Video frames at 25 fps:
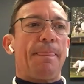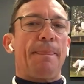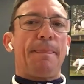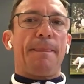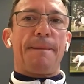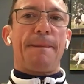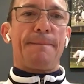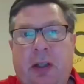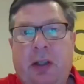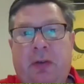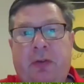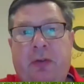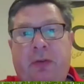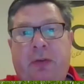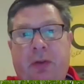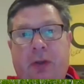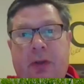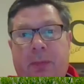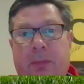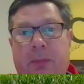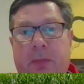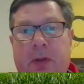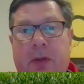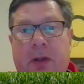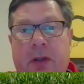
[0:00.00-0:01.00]
Well, that's
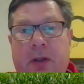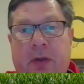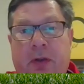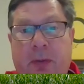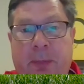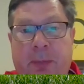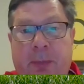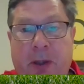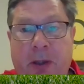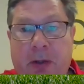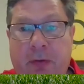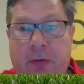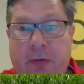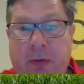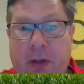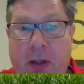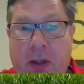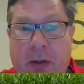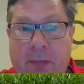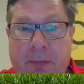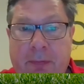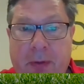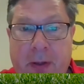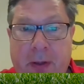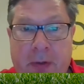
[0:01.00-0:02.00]
a tip in
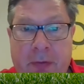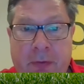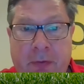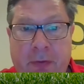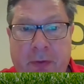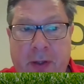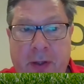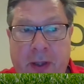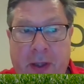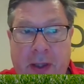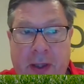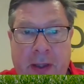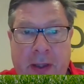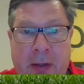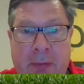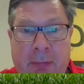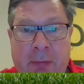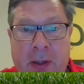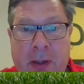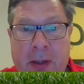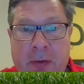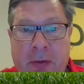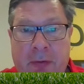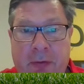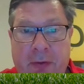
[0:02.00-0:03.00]
itself. Let's see how that
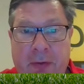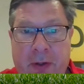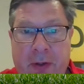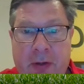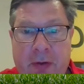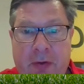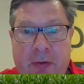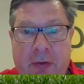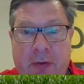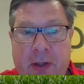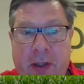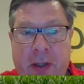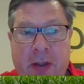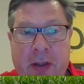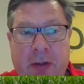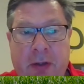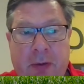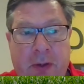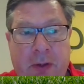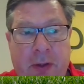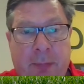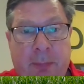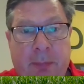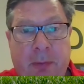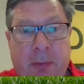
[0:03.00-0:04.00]
runs, and
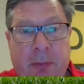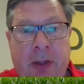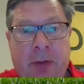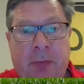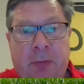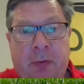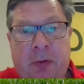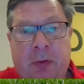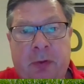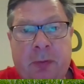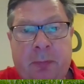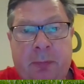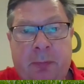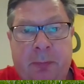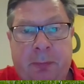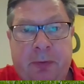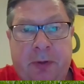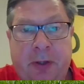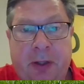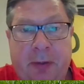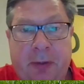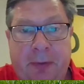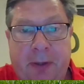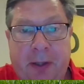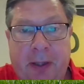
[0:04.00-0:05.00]
you'll
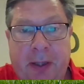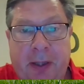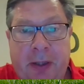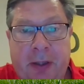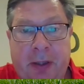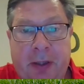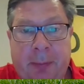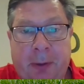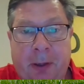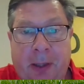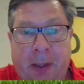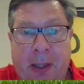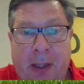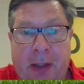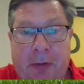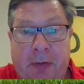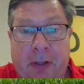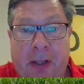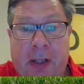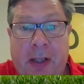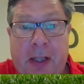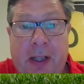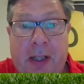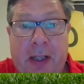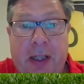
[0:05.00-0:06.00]
definitely get nibbled
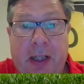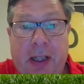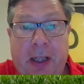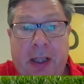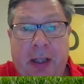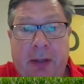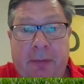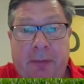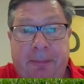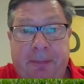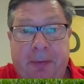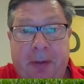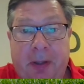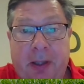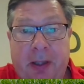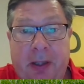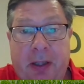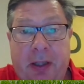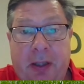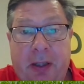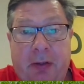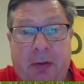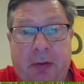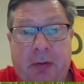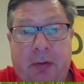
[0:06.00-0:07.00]
at if
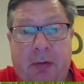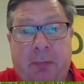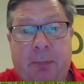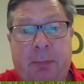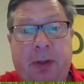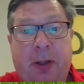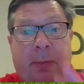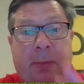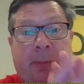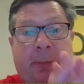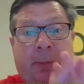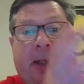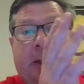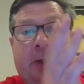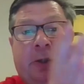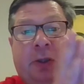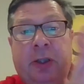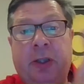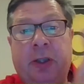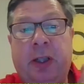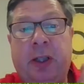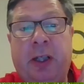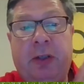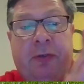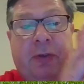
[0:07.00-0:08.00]
Primo
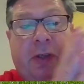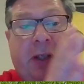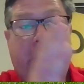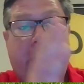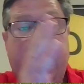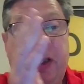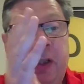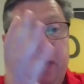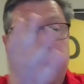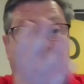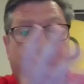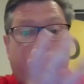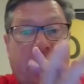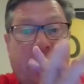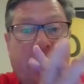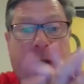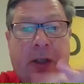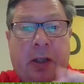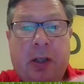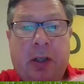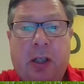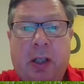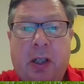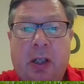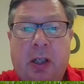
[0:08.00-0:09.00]
Baccio has a good
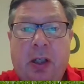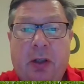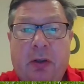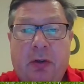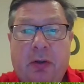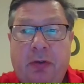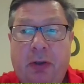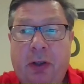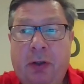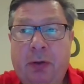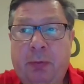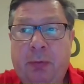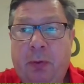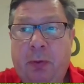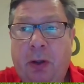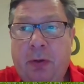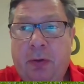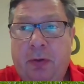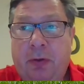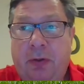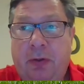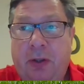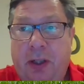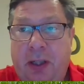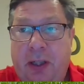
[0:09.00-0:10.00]
run. So
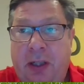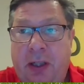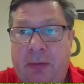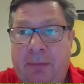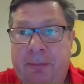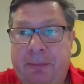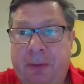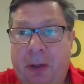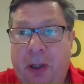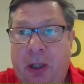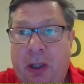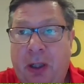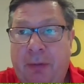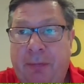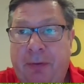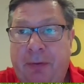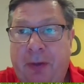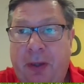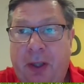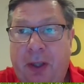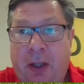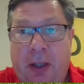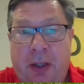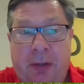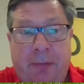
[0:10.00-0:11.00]
on to the
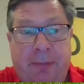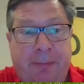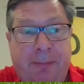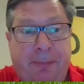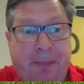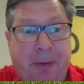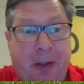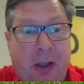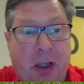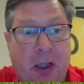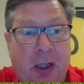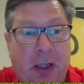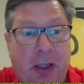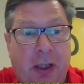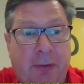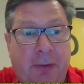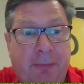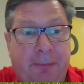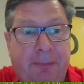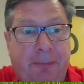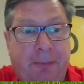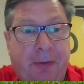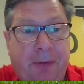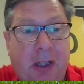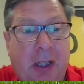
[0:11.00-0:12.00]

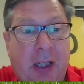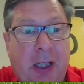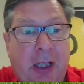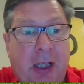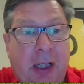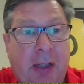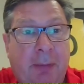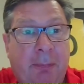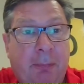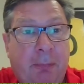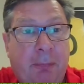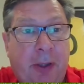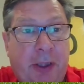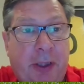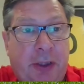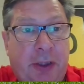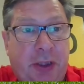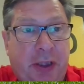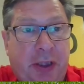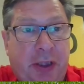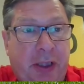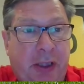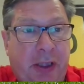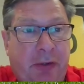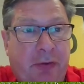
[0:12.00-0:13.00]
5:35,
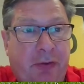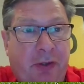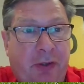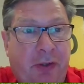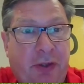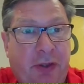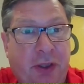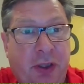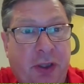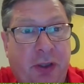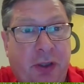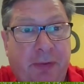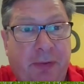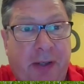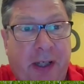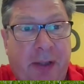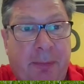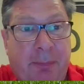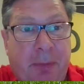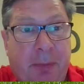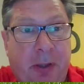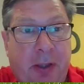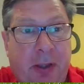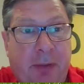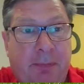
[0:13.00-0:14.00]
which is the Duke of
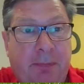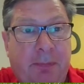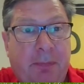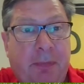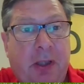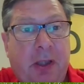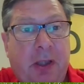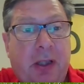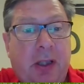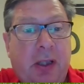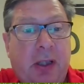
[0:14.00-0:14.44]
Edinburgh.